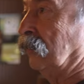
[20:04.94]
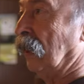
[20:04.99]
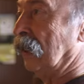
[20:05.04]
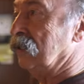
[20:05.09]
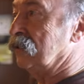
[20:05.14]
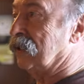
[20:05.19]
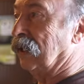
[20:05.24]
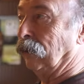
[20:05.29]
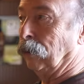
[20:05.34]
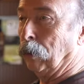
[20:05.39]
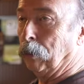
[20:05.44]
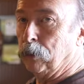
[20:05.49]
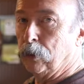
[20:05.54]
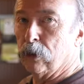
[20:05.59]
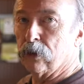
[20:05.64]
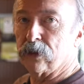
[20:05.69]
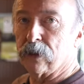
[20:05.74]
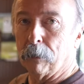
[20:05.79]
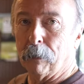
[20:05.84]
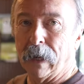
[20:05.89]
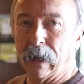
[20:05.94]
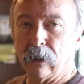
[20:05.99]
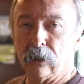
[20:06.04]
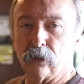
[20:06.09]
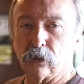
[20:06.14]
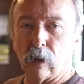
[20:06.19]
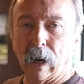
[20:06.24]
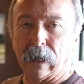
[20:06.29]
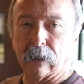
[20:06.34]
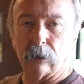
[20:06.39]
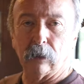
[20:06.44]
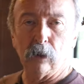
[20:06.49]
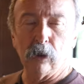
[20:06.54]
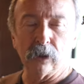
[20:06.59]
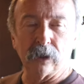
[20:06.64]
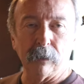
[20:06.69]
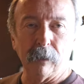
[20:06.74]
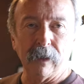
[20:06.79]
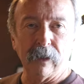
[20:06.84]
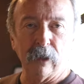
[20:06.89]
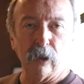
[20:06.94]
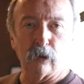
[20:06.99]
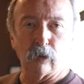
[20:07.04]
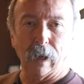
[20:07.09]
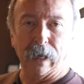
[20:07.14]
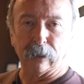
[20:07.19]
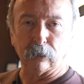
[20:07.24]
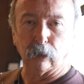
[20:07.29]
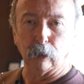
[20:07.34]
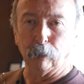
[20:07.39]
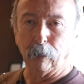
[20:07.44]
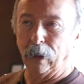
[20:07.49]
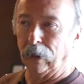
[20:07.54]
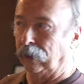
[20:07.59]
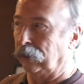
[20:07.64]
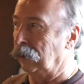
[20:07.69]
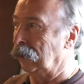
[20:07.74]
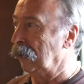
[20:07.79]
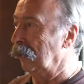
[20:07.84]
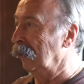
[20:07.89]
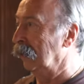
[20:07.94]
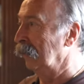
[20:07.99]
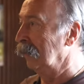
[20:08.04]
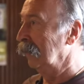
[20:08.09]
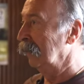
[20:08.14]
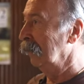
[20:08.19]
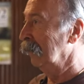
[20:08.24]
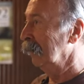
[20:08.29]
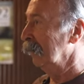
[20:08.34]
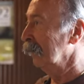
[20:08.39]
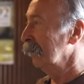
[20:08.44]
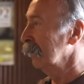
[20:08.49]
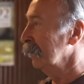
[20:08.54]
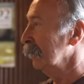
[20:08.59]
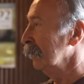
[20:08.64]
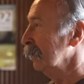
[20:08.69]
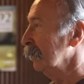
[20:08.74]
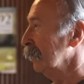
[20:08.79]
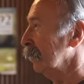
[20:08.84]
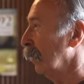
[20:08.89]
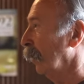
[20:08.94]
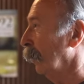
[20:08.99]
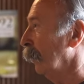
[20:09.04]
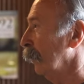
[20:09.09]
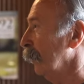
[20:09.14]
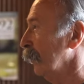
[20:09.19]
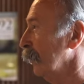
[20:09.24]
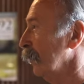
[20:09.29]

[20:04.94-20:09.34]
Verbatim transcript: tasting room. Used to my track used to be the tractor barn. So